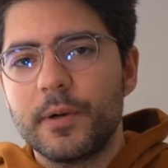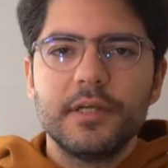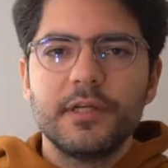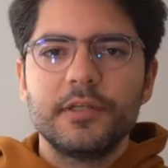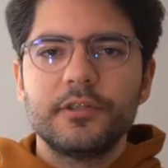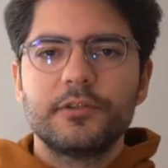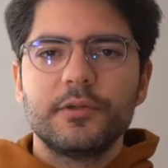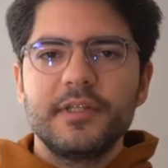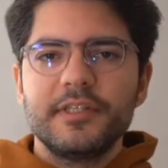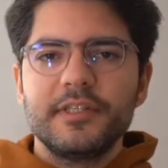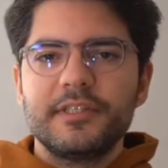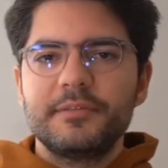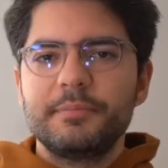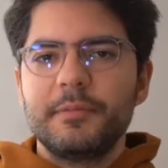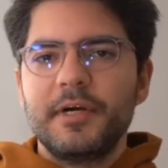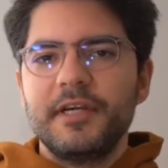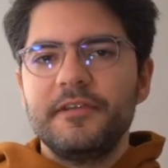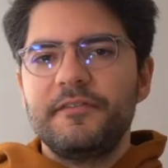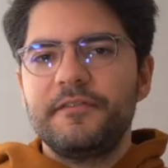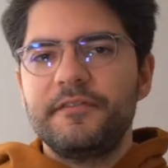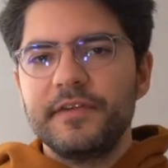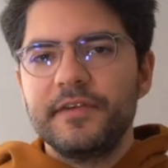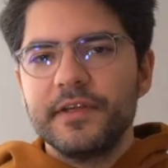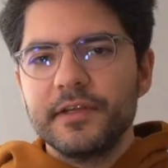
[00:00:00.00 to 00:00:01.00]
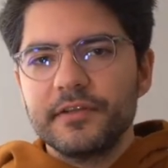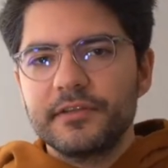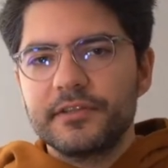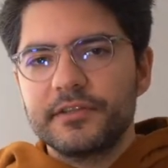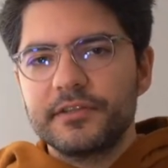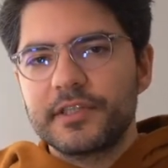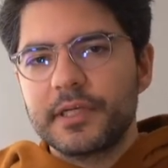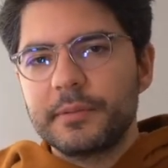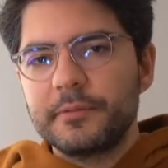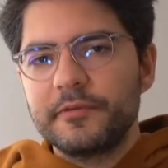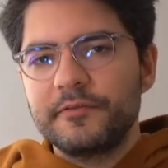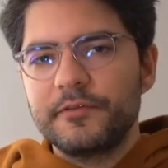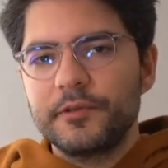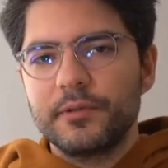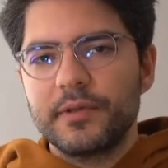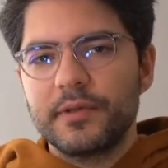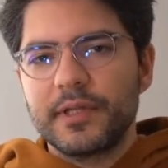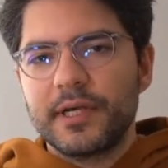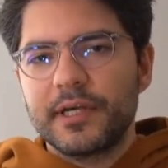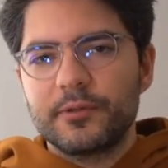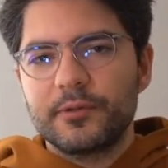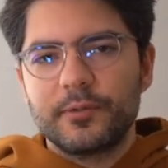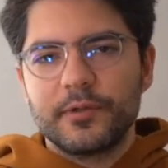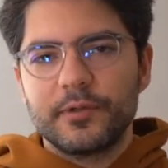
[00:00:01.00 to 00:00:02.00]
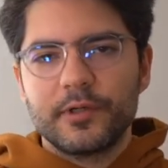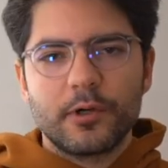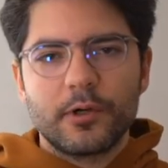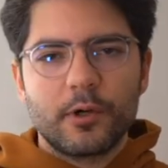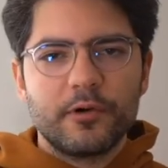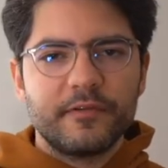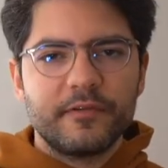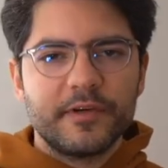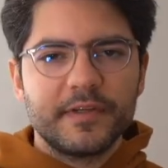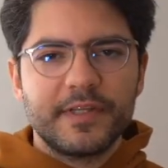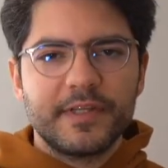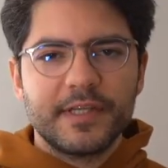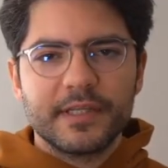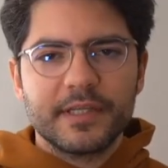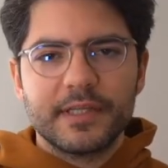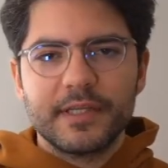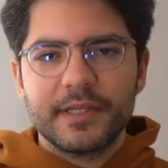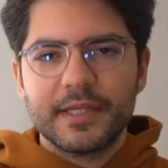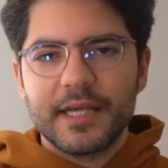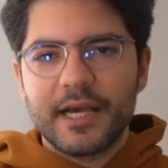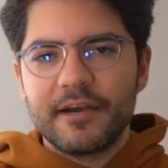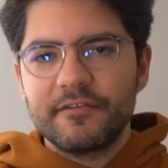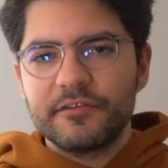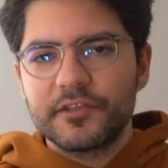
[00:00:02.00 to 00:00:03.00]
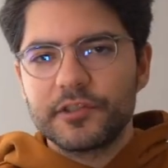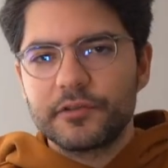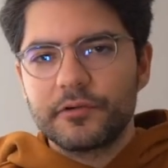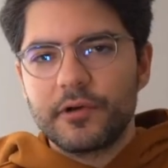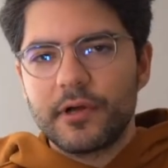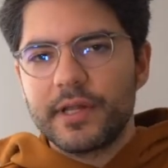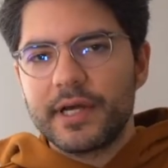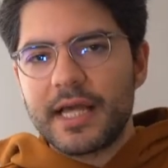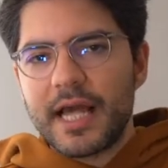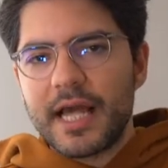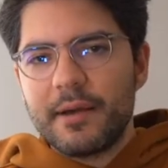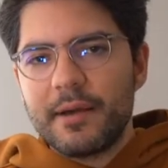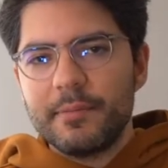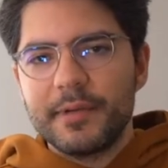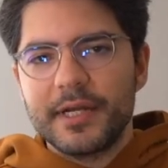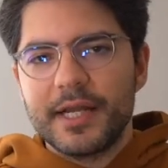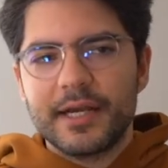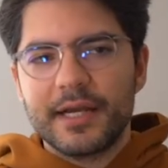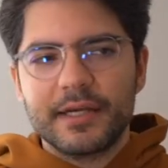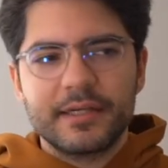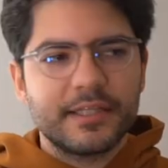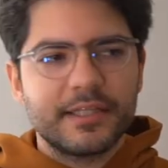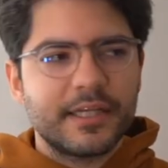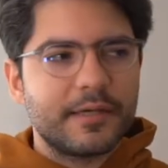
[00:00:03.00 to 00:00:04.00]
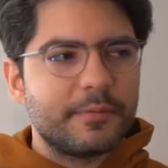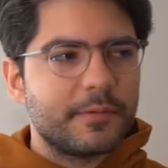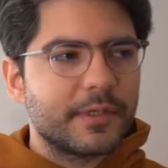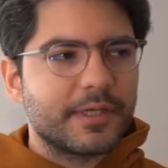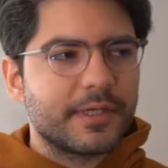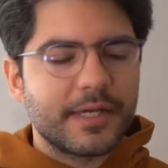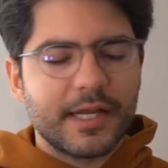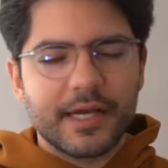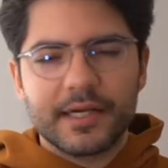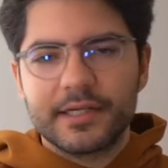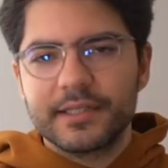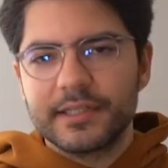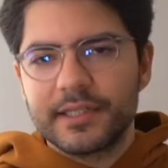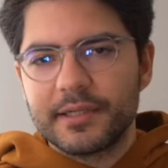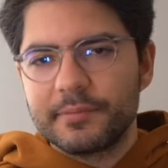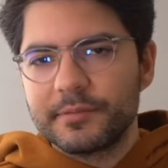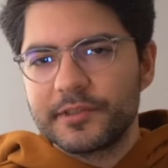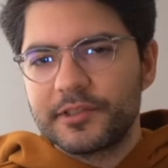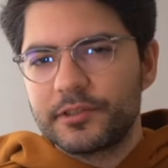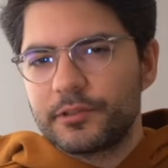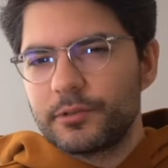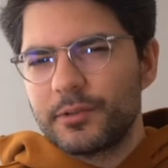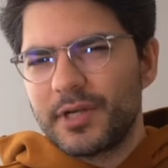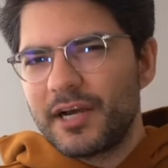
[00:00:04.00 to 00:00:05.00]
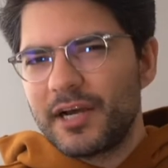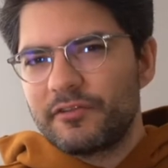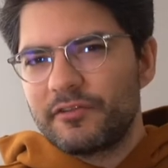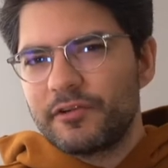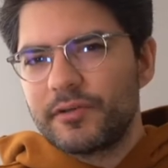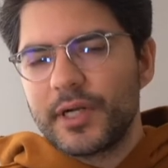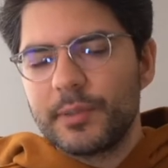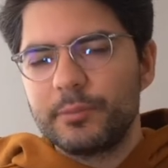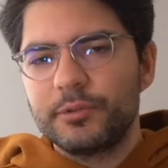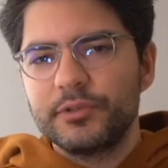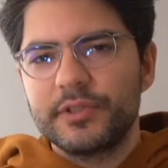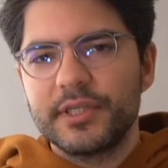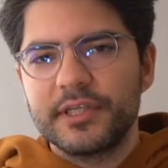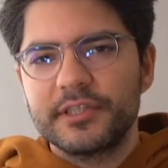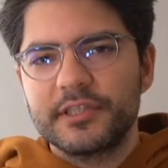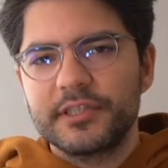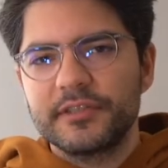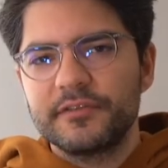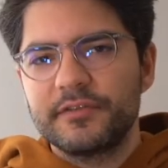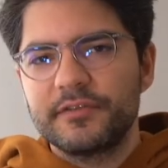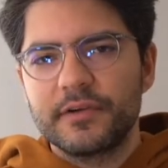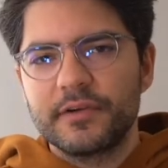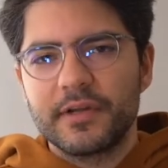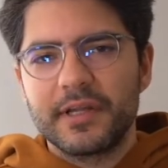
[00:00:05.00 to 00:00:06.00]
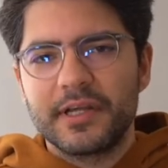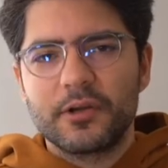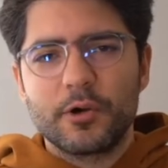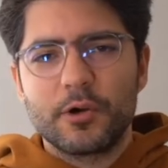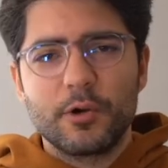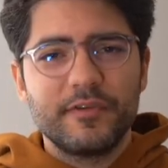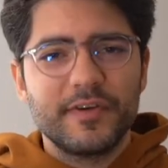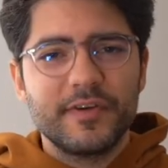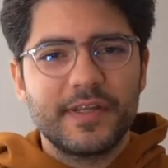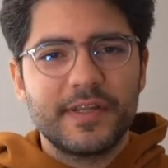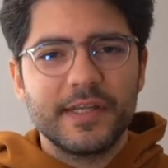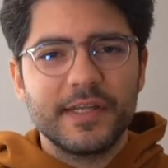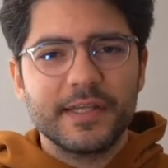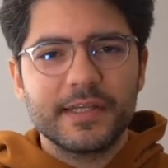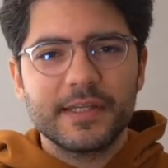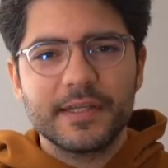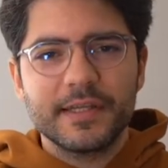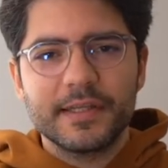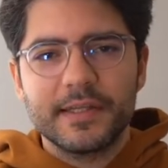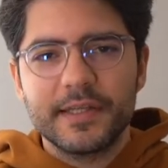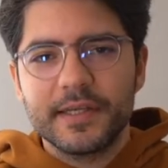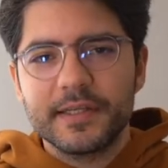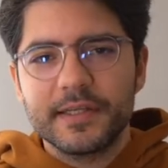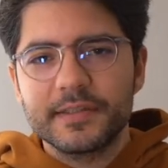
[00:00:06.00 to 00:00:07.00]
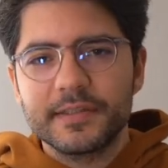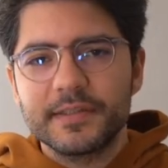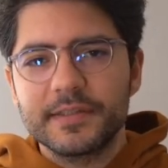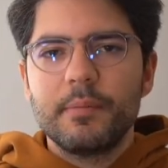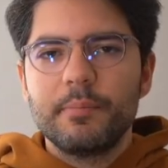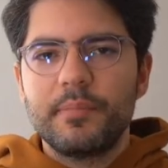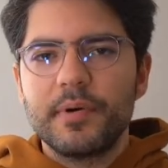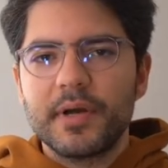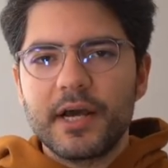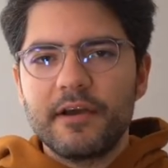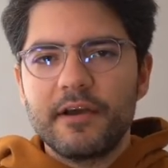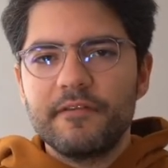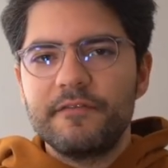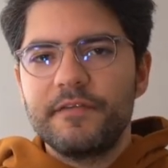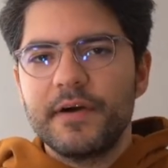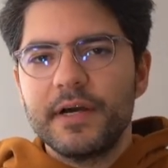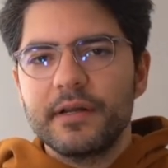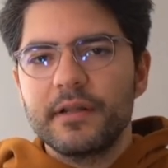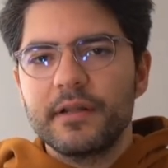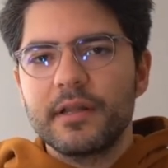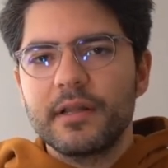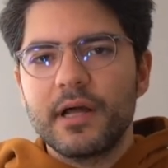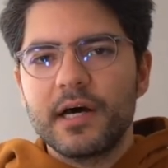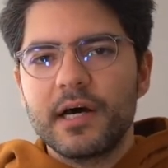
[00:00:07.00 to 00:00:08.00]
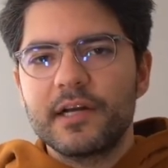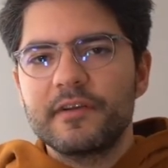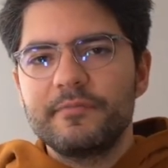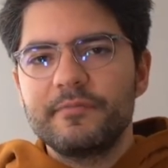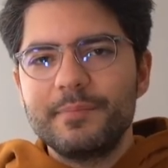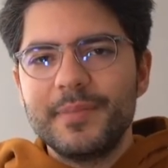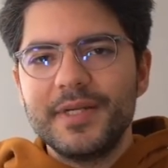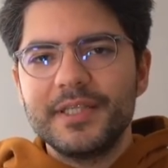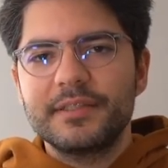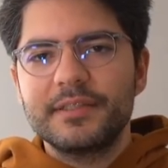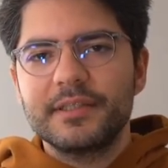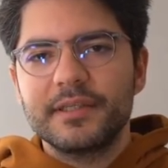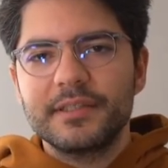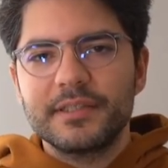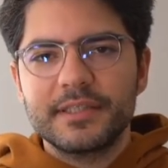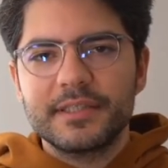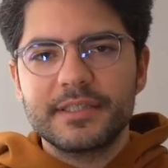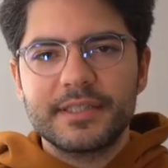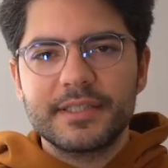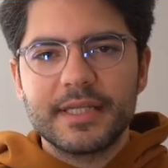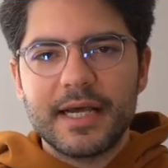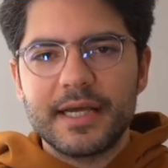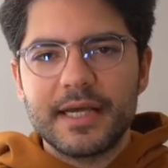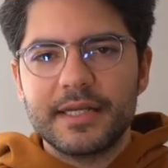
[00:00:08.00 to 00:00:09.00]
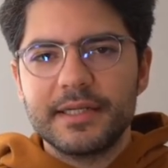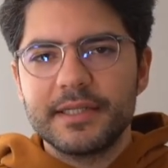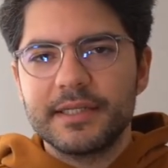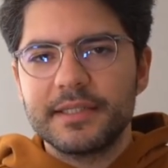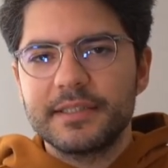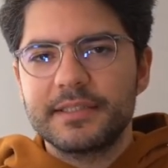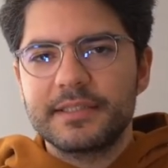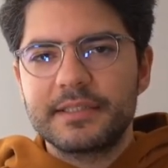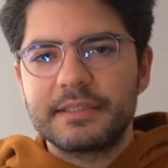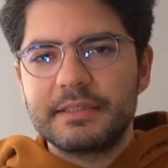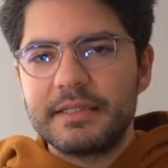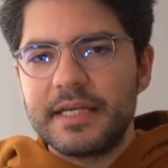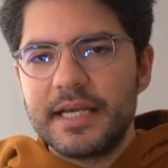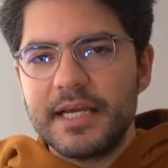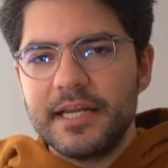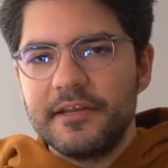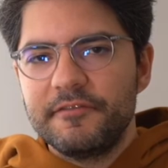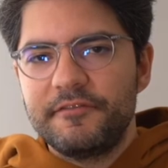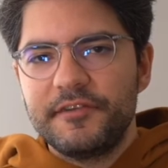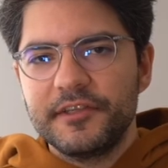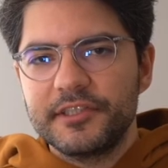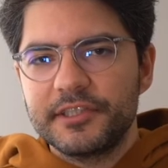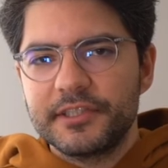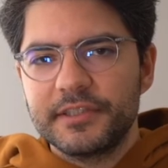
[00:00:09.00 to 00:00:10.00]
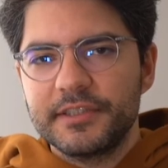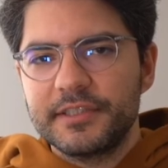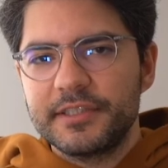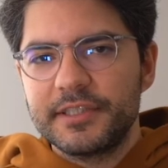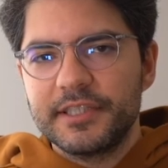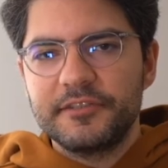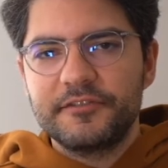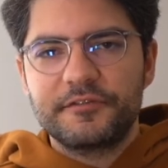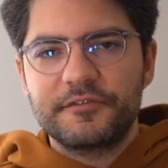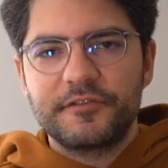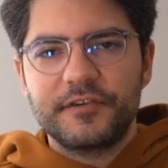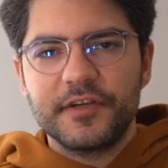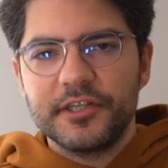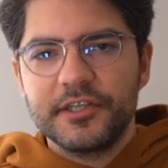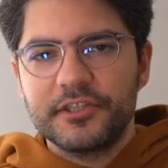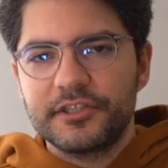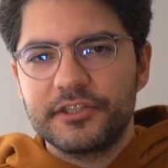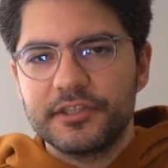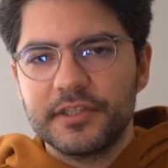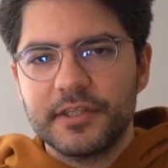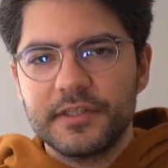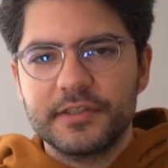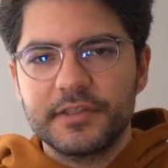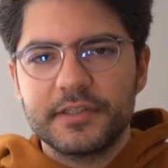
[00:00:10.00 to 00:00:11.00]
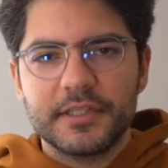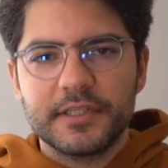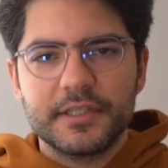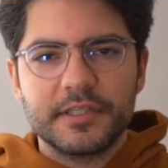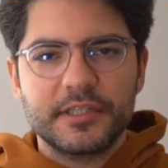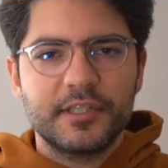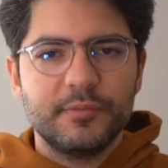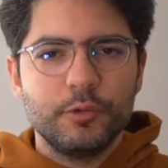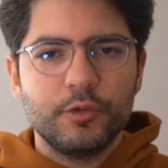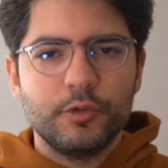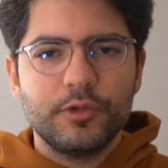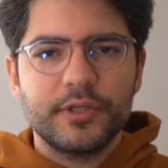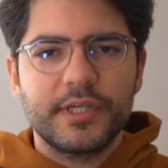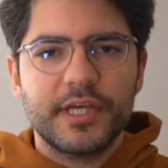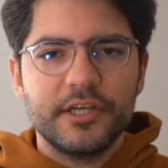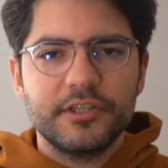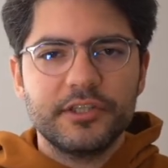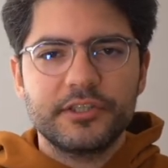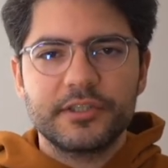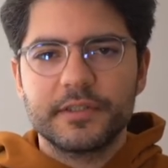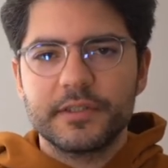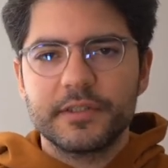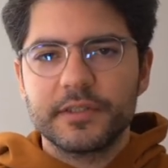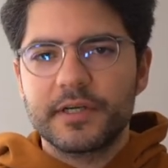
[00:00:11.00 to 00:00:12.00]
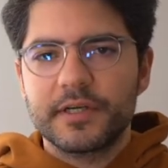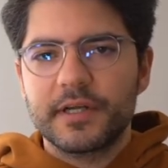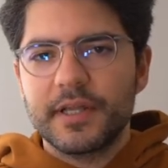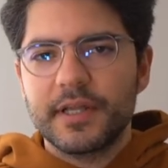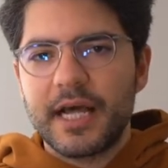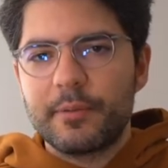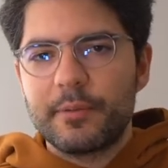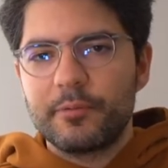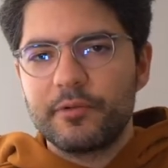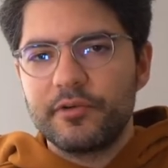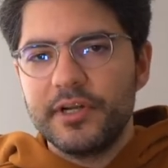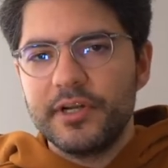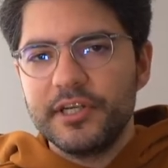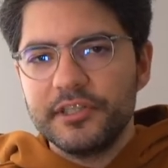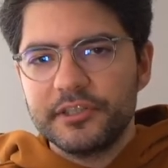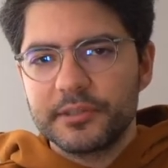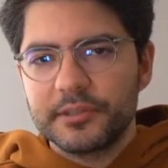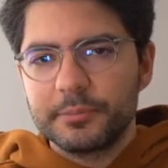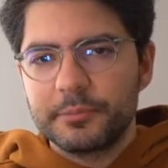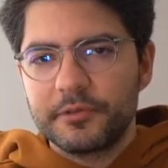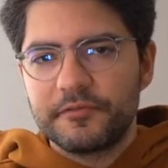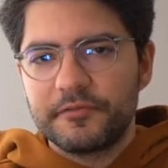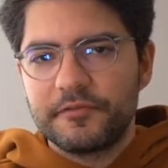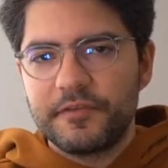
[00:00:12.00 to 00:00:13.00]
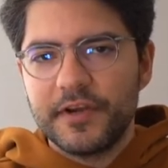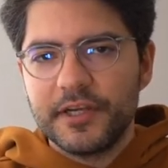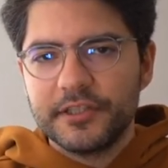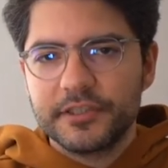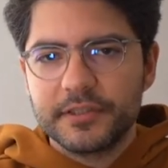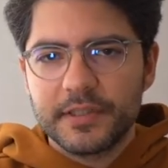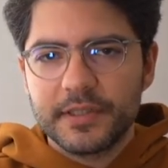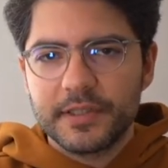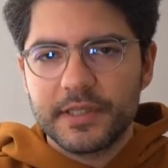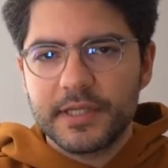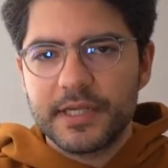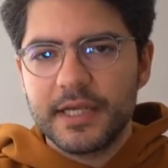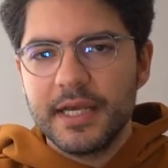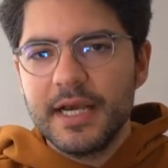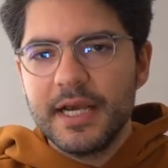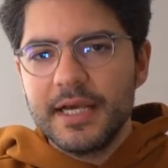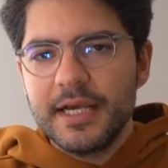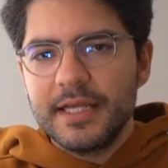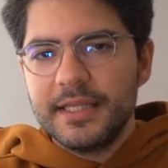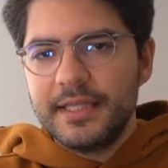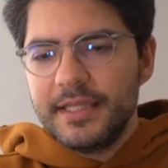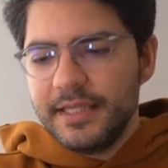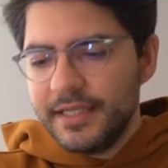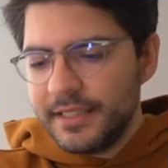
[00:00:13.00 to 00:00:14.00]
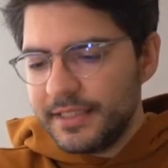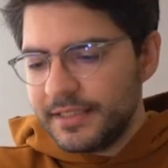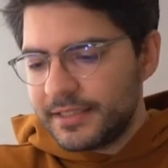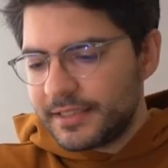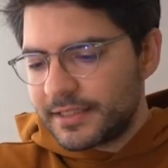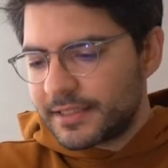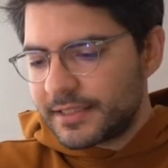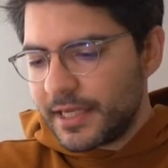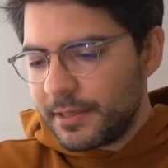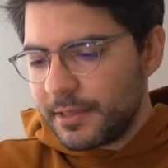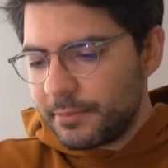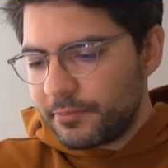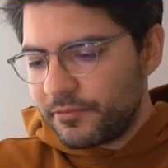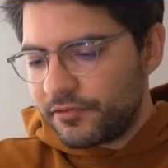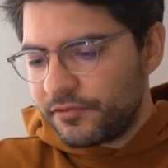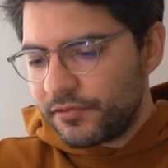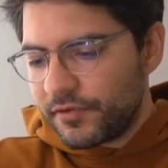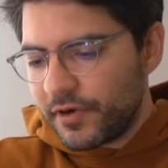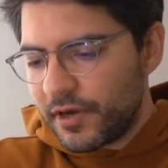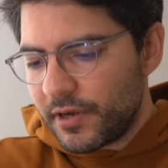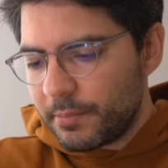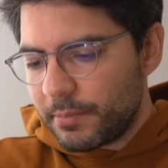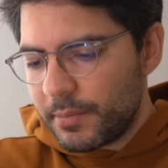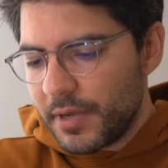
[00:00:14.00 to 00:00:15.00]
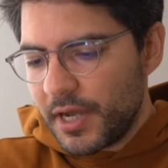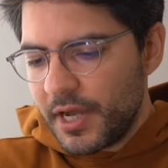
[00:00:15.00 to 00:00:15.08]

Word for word: So this might feel to some of you like we're overthinking. After all, I am an academic and academics do have a reputation for like overthinking things, but I find a lot of misunderstandings, inefficiencies, frictions in communication and collaboration professionally, these stem from